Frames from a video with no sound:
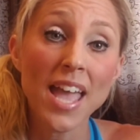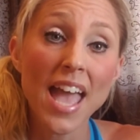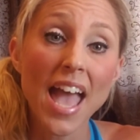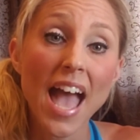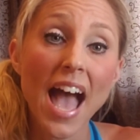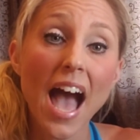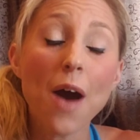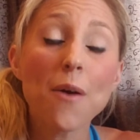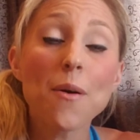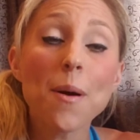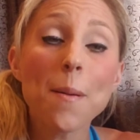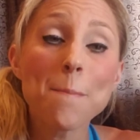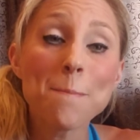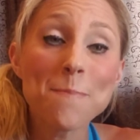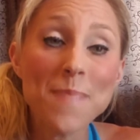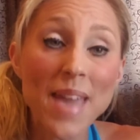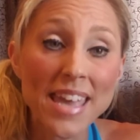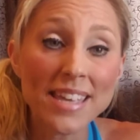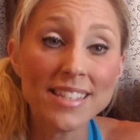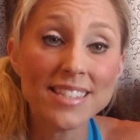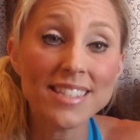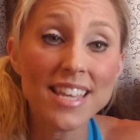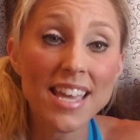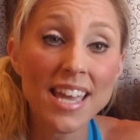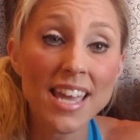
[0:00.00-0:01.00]
how
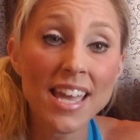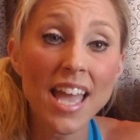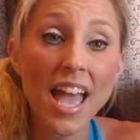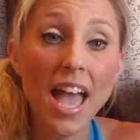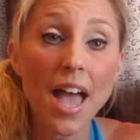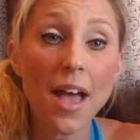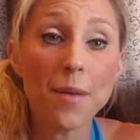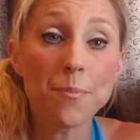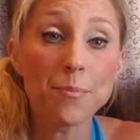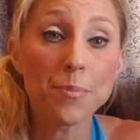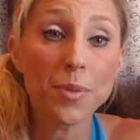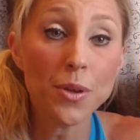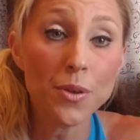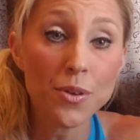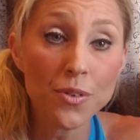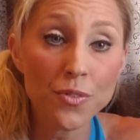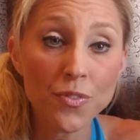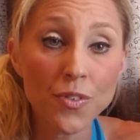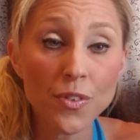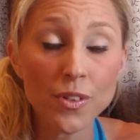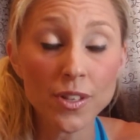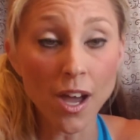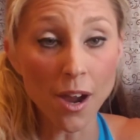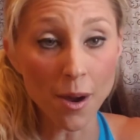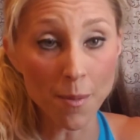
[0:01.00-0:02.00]
amazing and
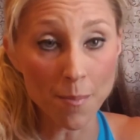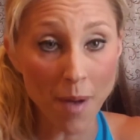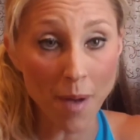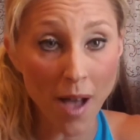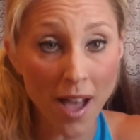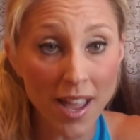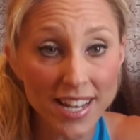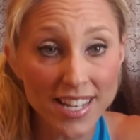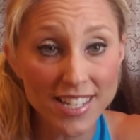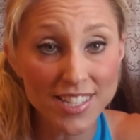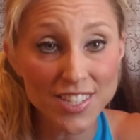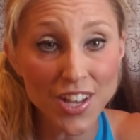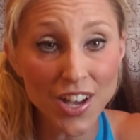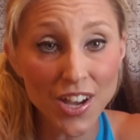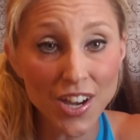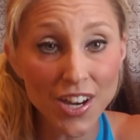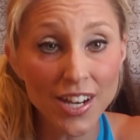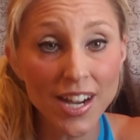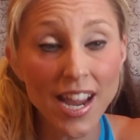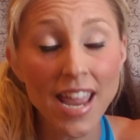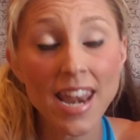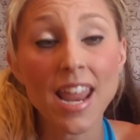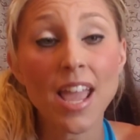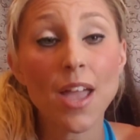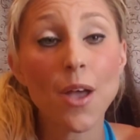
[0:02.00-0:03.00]
beautiful our bodies are.
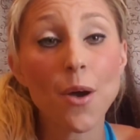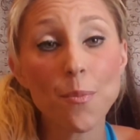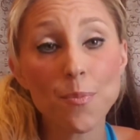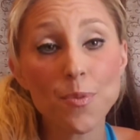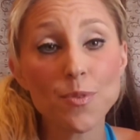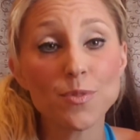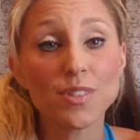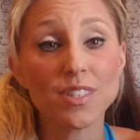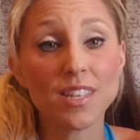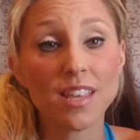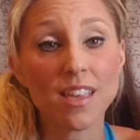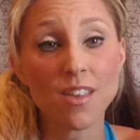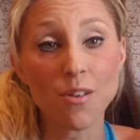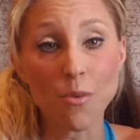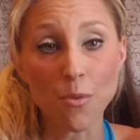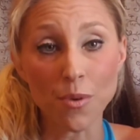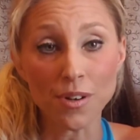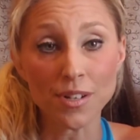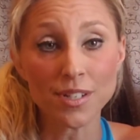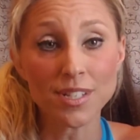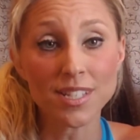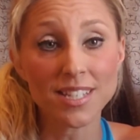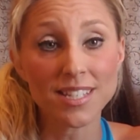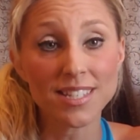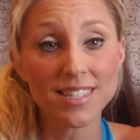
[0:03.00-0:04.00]
And I hope you see
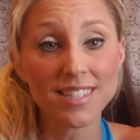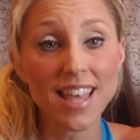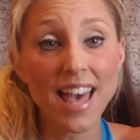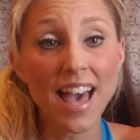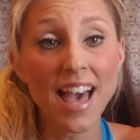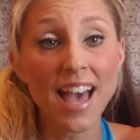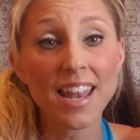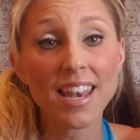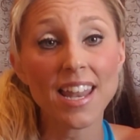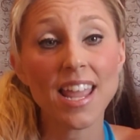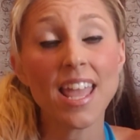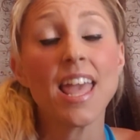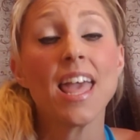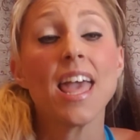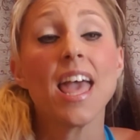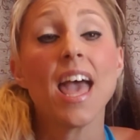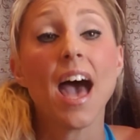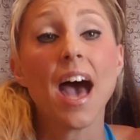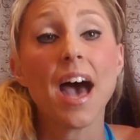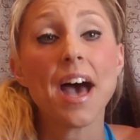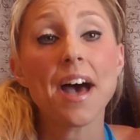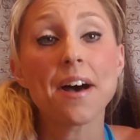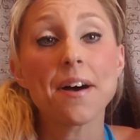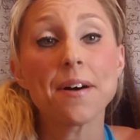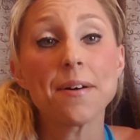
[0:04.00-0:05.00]
yours as that.
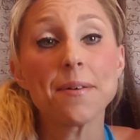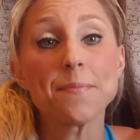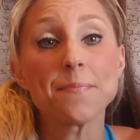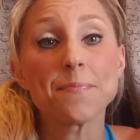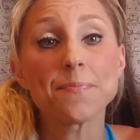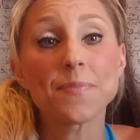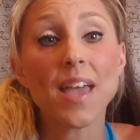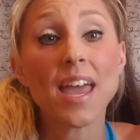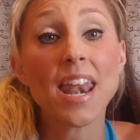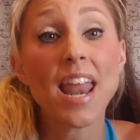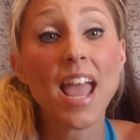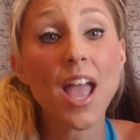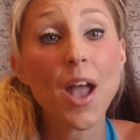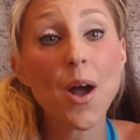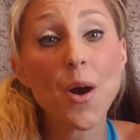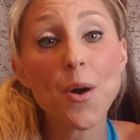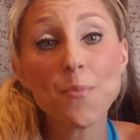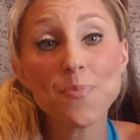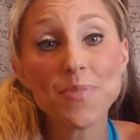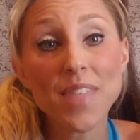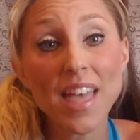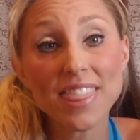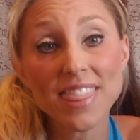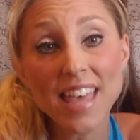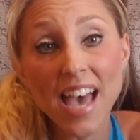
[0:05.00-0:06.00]
And I
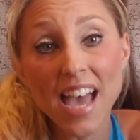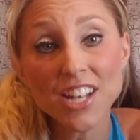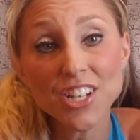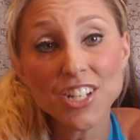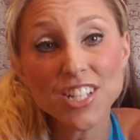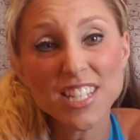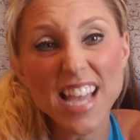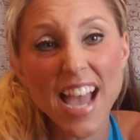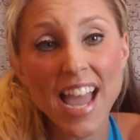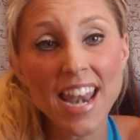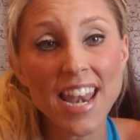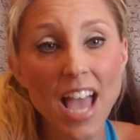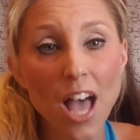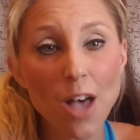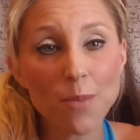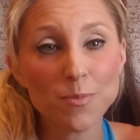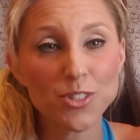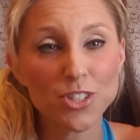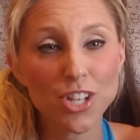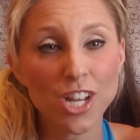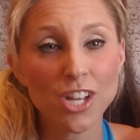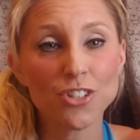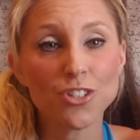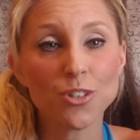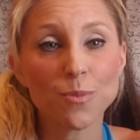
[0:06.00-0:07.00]
hope that just kind of helps
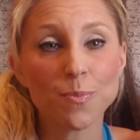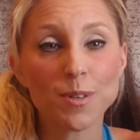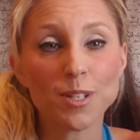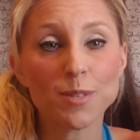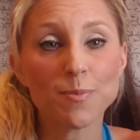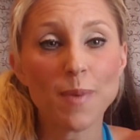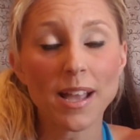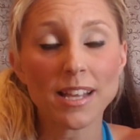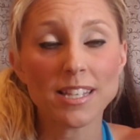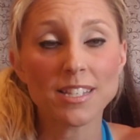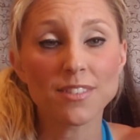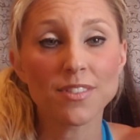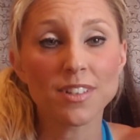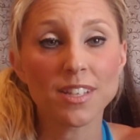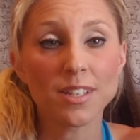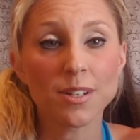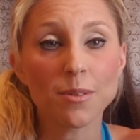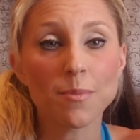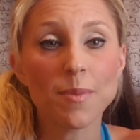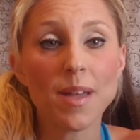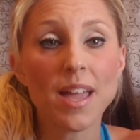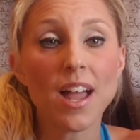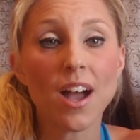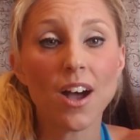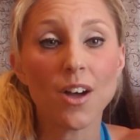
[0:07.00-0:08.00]
change your perspective a
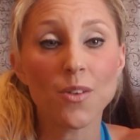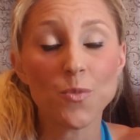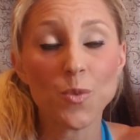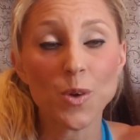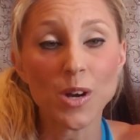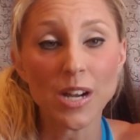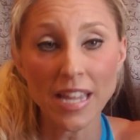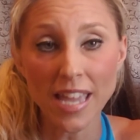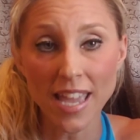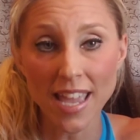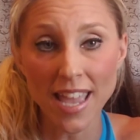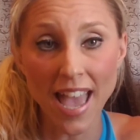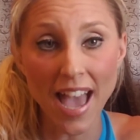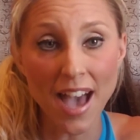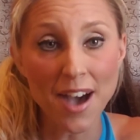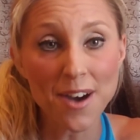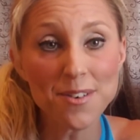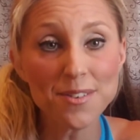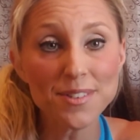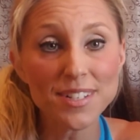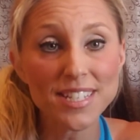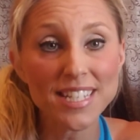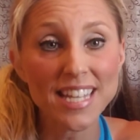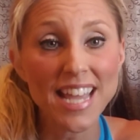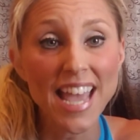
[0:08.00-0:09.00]
little bit on working
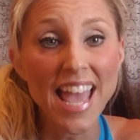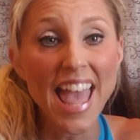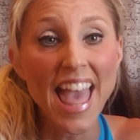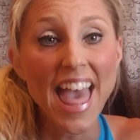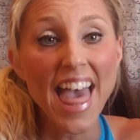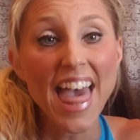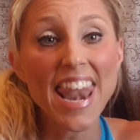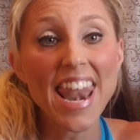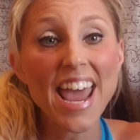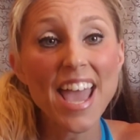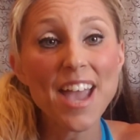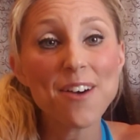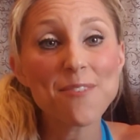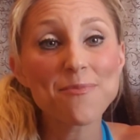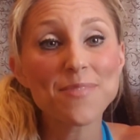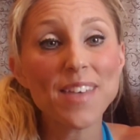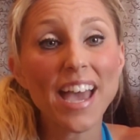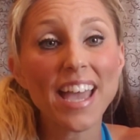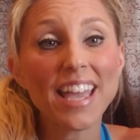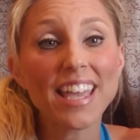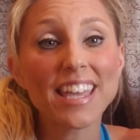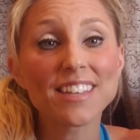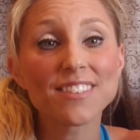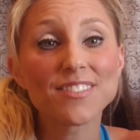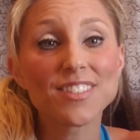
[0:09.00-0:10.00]
out. And I hope
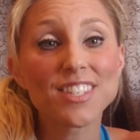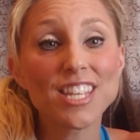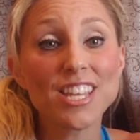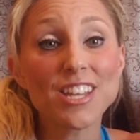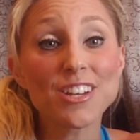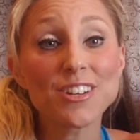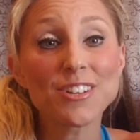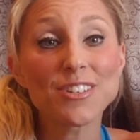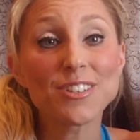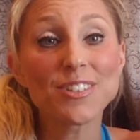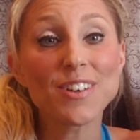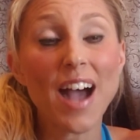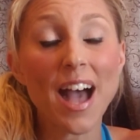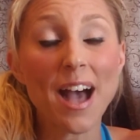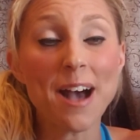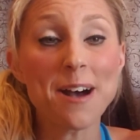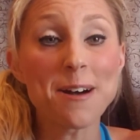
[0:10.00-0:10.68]
that gives you